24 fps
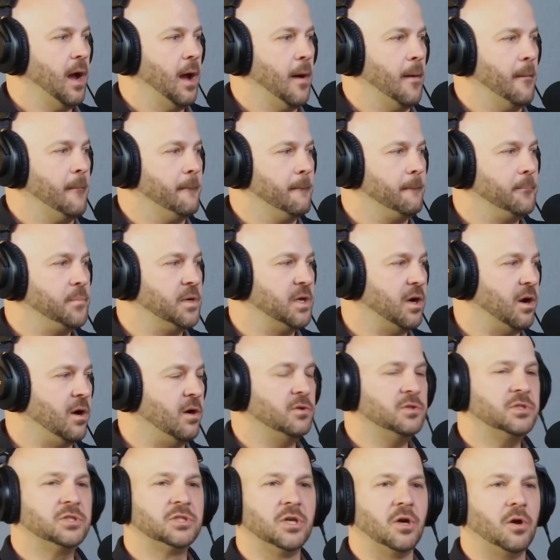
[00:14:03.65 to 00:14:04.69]
But
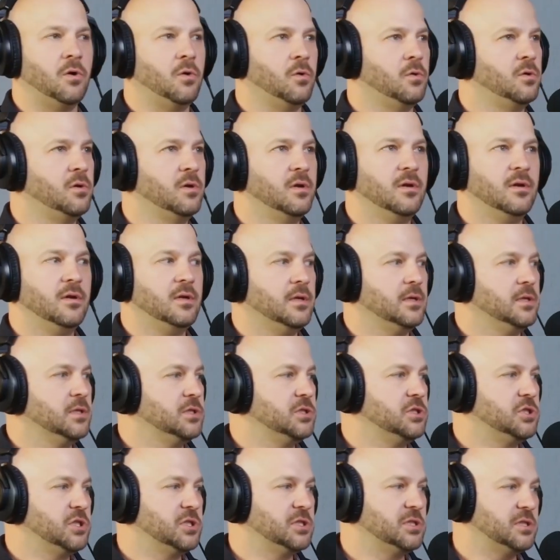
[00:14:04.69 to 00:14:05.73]
also
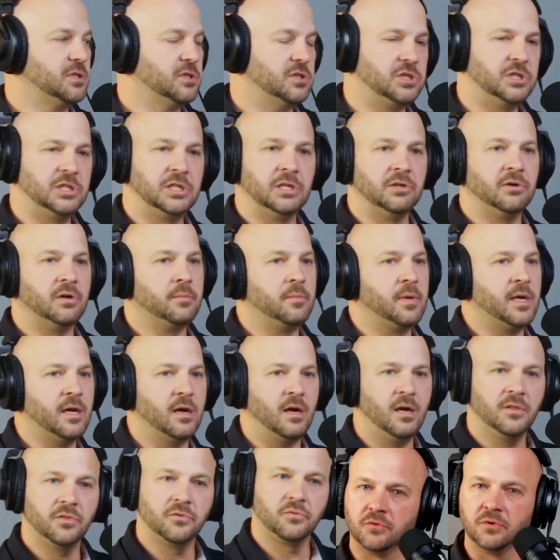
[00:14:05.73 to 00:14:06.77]
just cheering
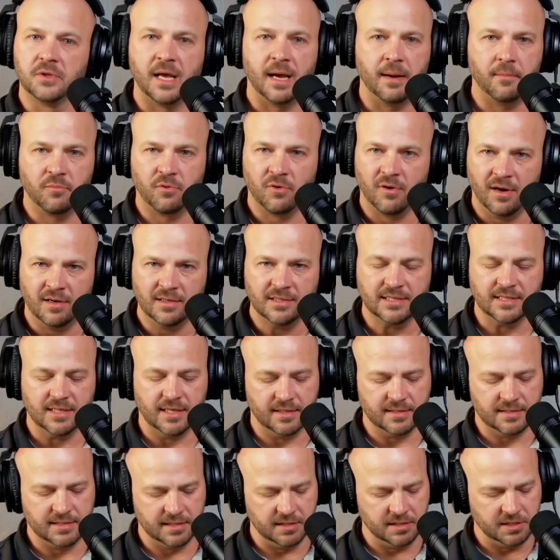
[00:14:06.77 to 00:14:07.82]
me on through that
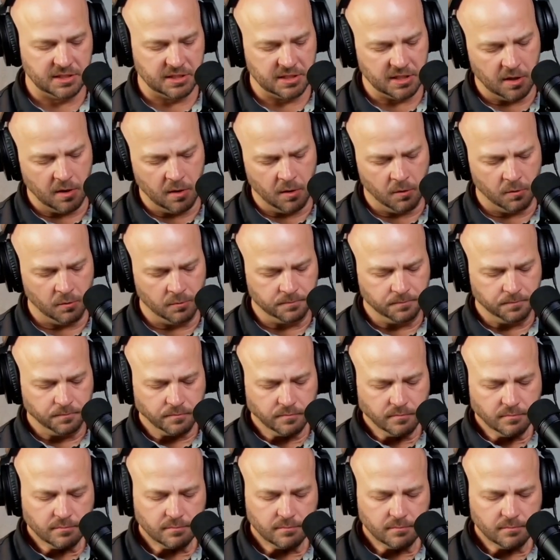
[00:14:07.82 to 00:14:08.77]
process. And so